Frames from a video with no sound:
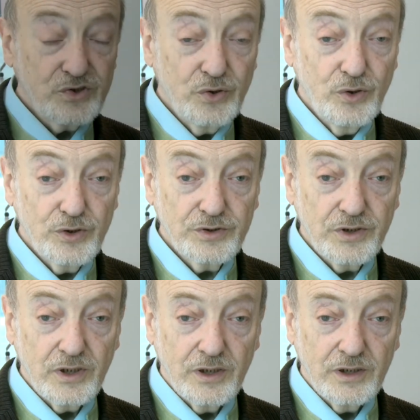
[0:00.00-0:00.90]
heard
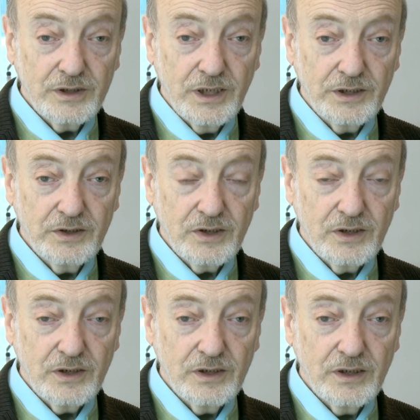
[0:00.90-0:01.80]
uh, that
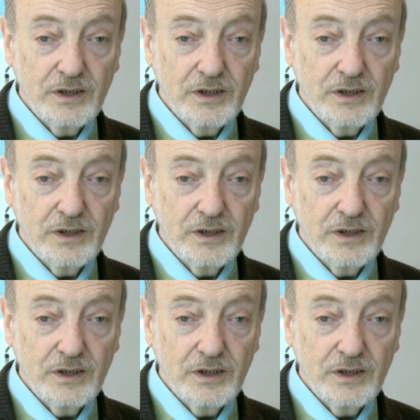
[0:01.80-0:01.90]
uh,